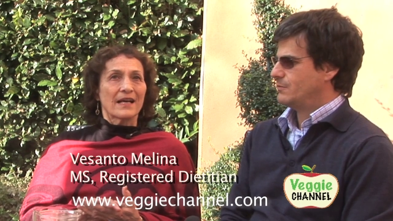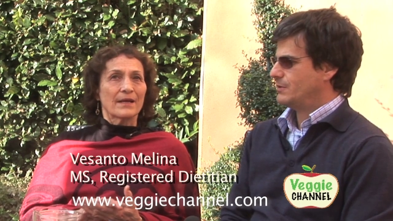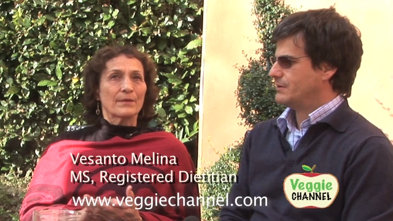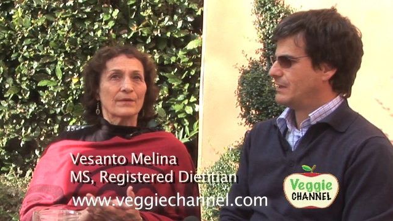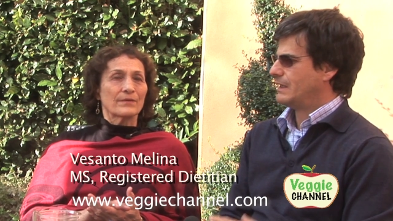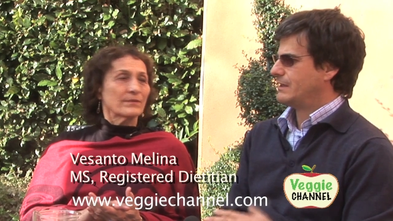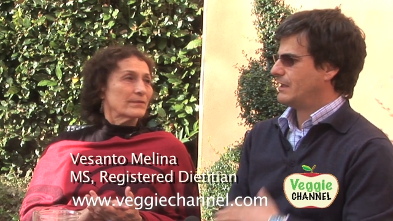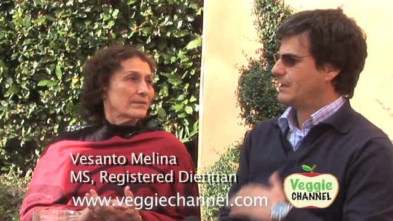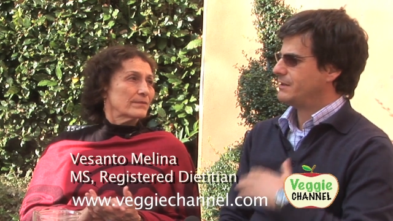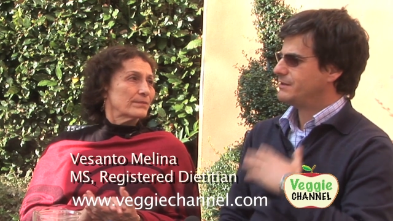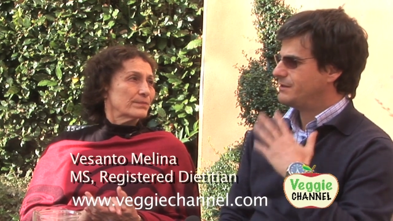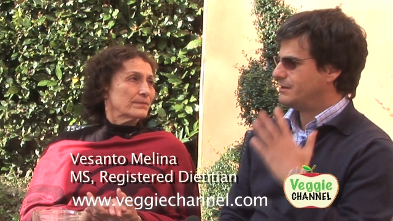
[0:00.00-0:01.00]
Speaker 1: But
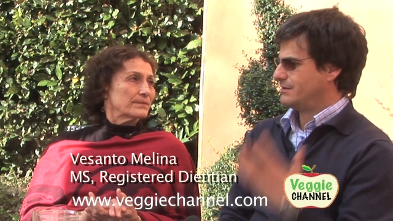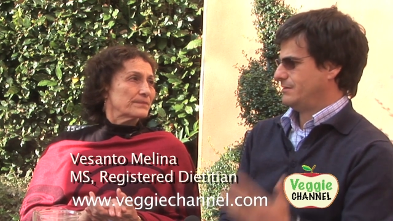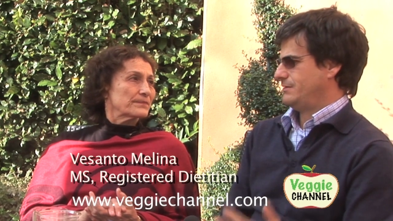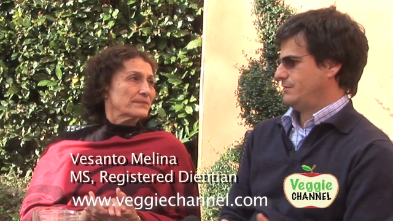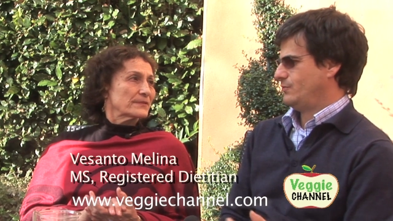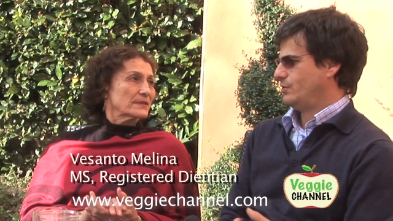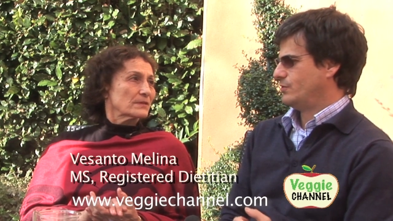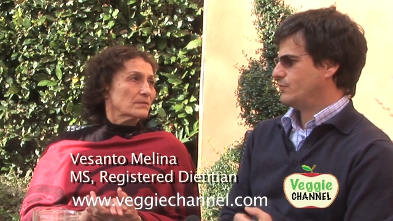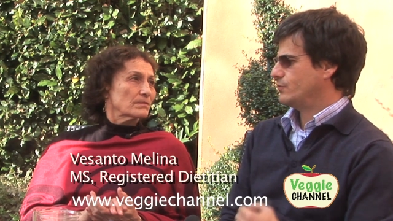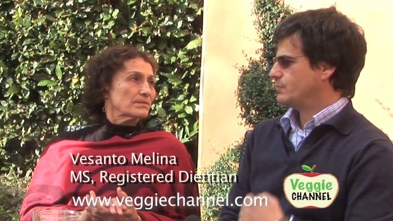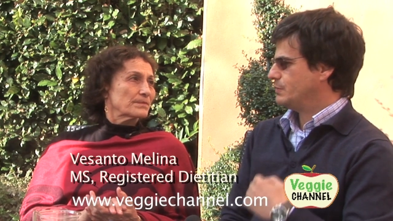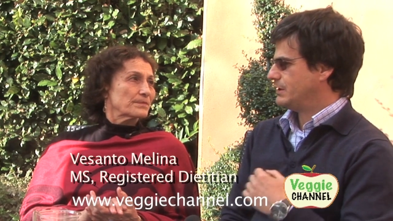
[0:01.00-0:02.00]
ideally, what
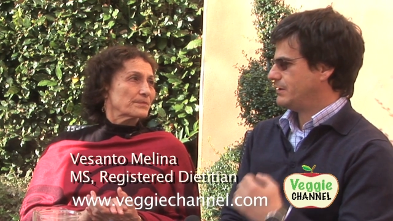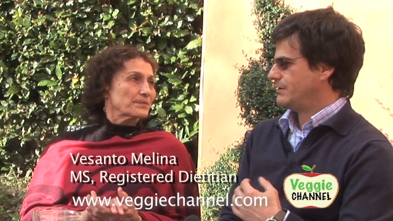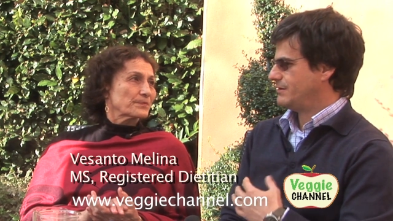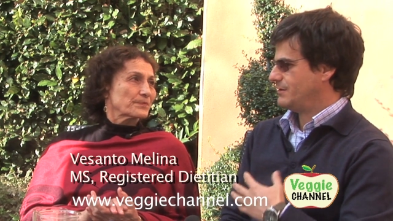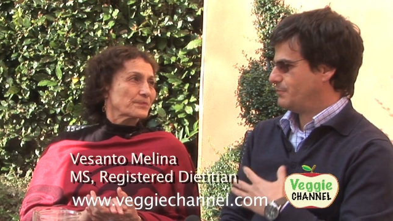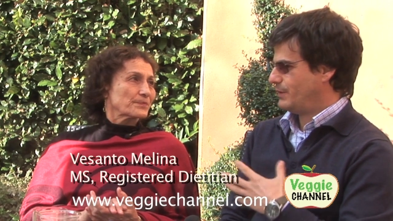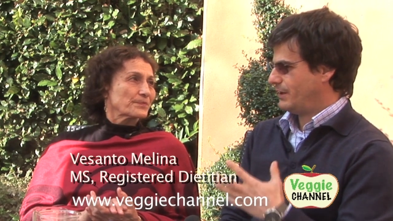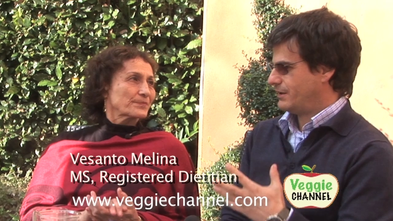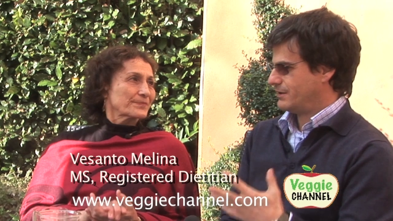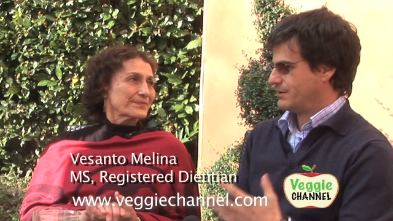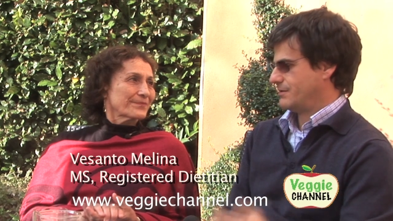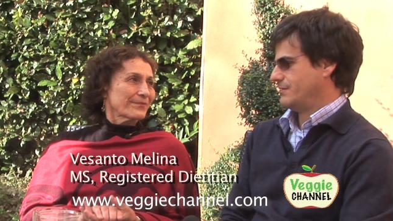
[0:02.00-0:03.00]
would be the
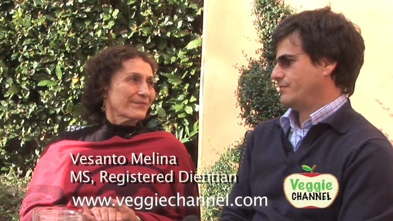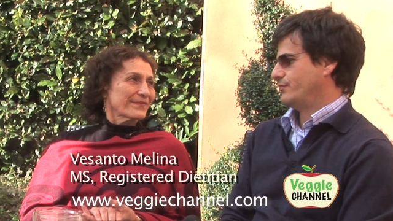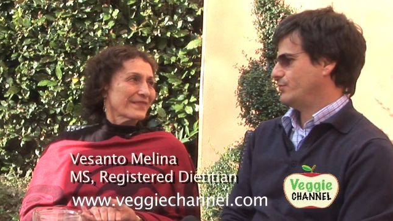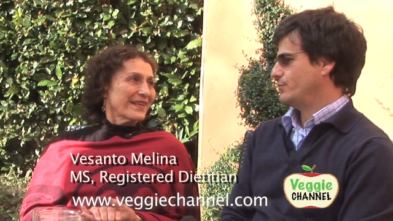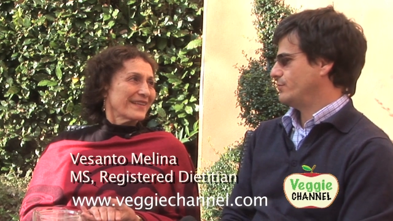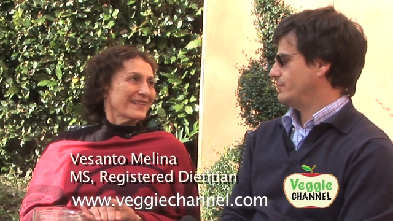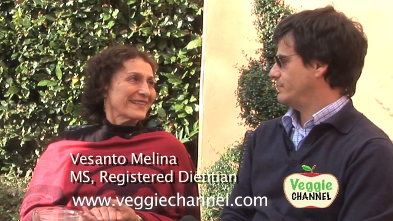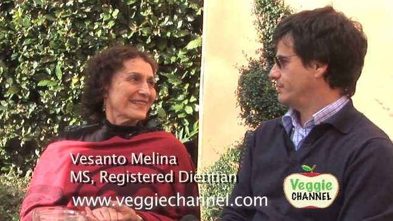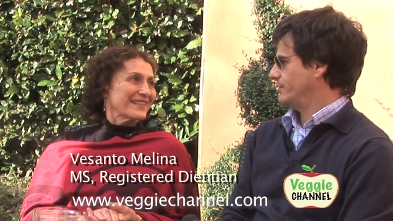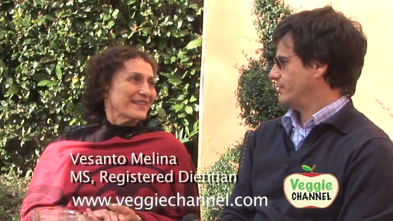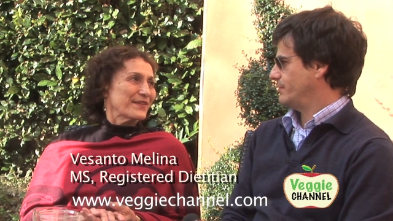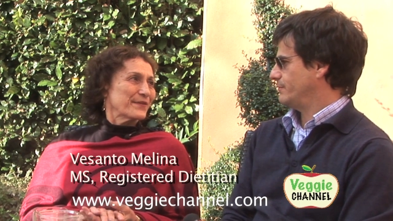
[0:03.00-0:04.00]
best food for...
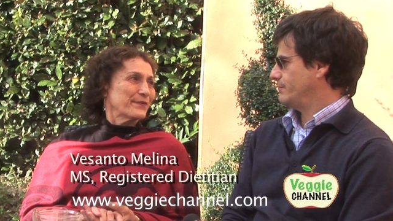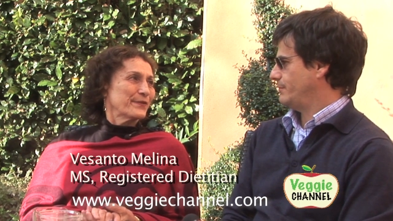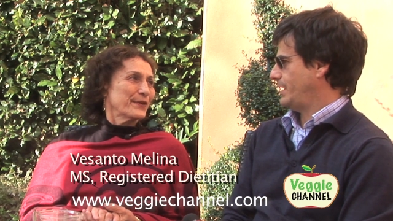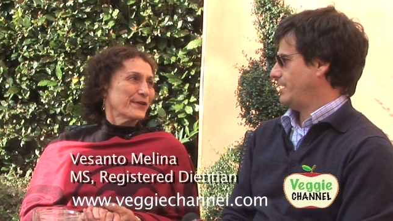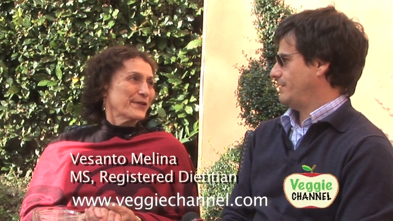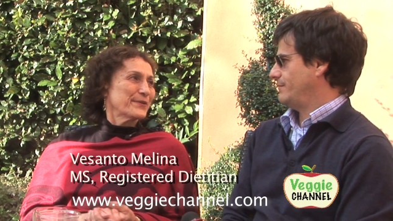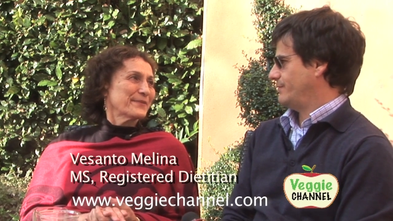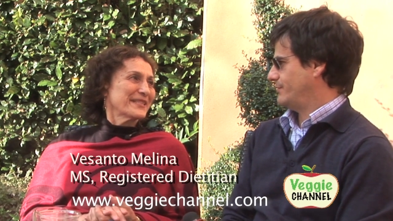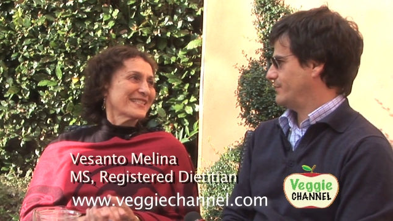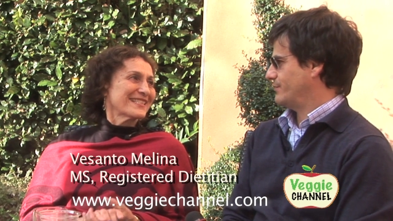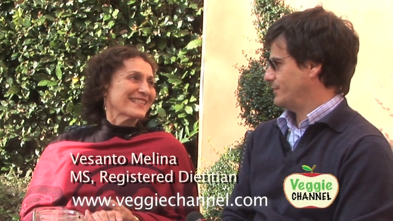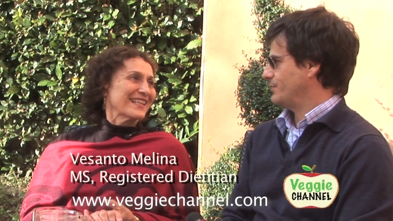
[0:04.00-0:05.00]
Um, for
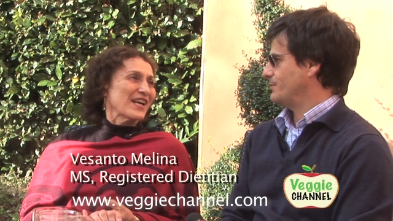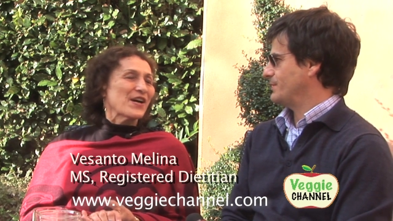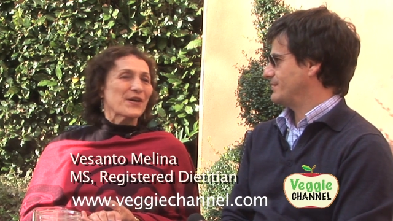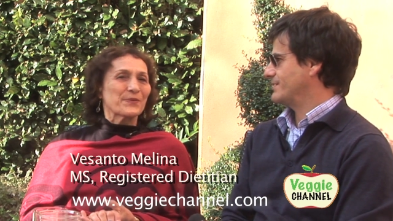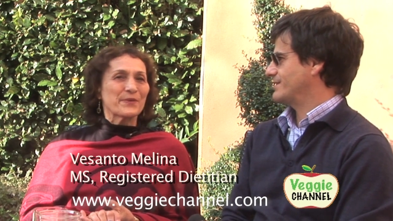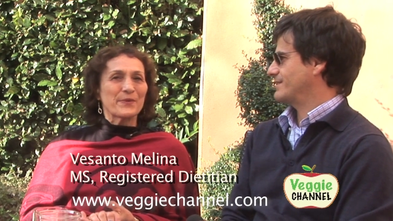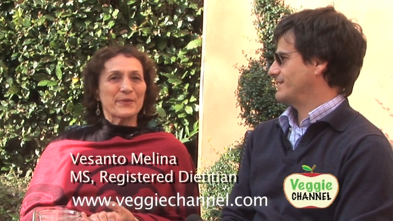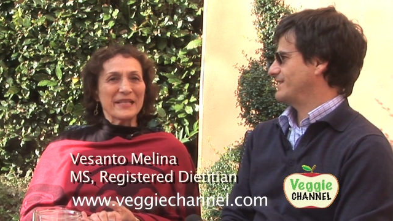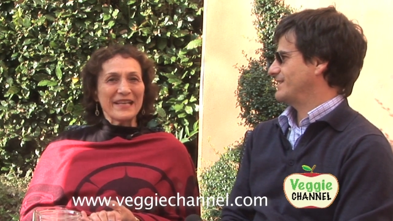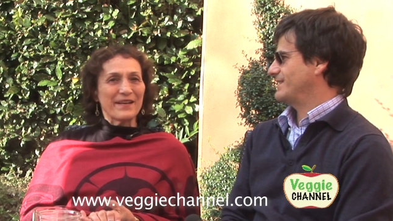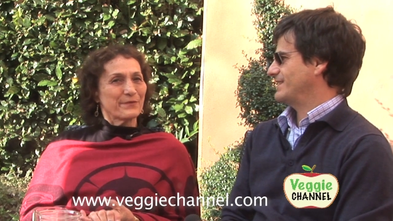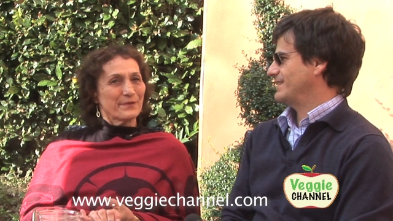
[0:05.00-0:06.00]
humans? For humans. Well,
Speaker 2: we
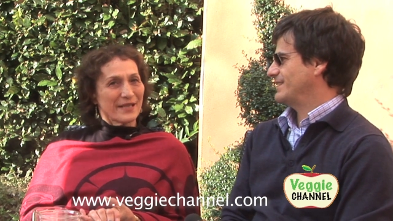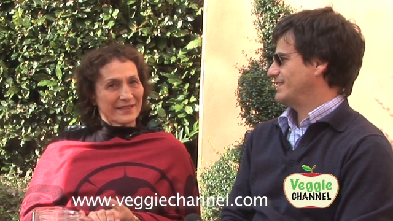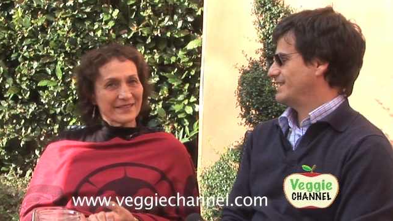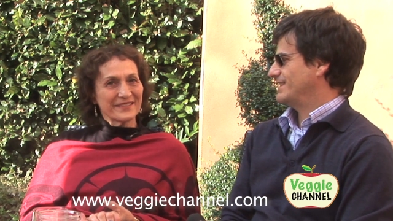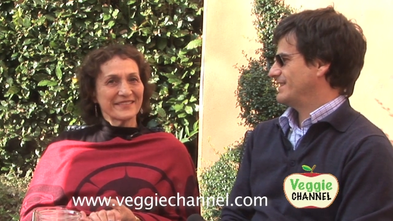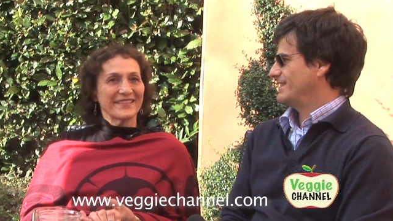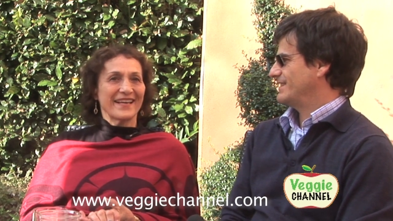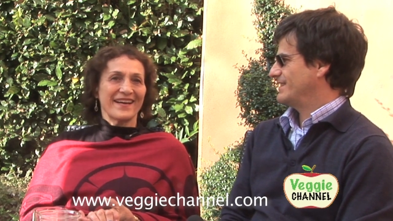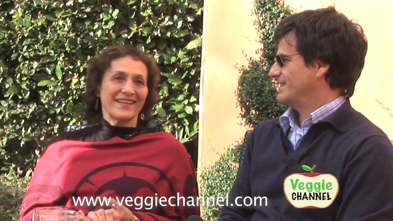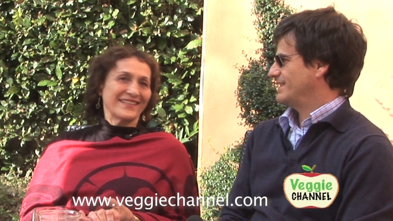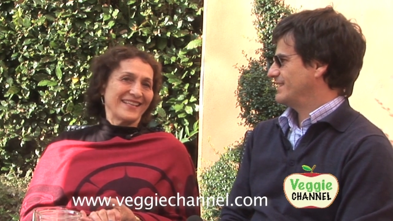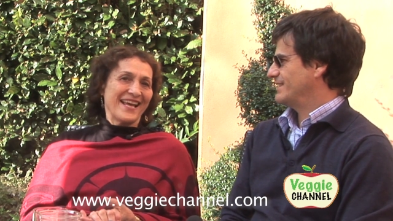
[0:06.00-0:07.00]
have wondered
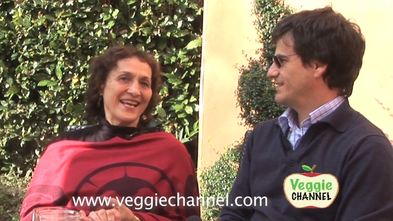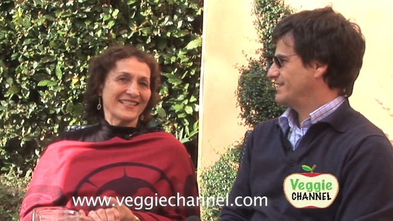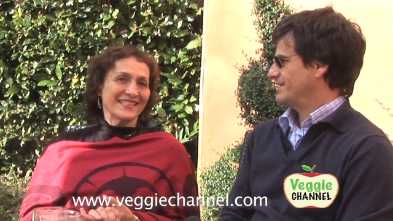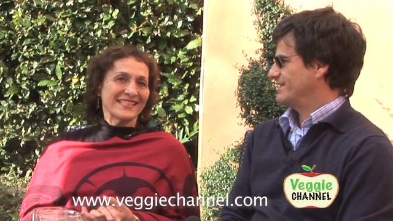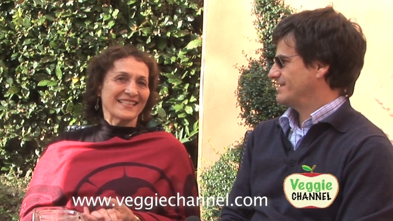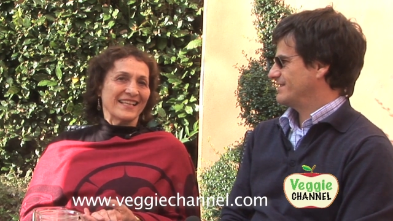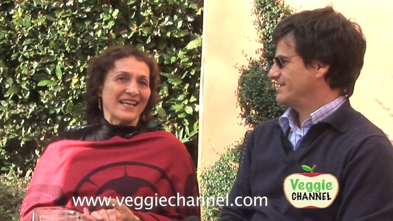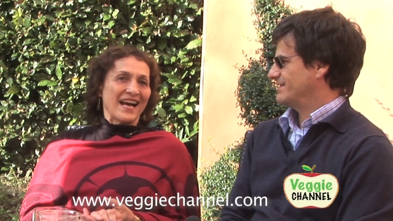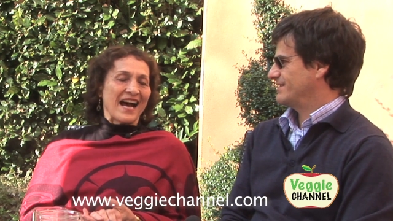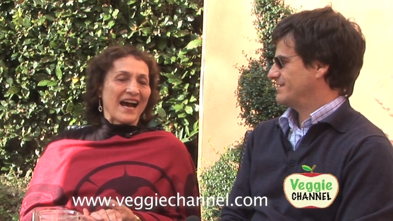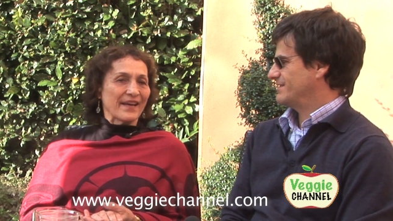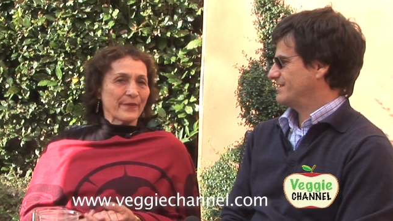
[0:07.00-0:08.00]
that. And
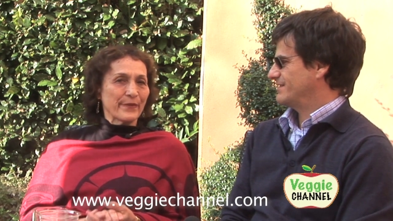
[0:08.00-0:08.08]
I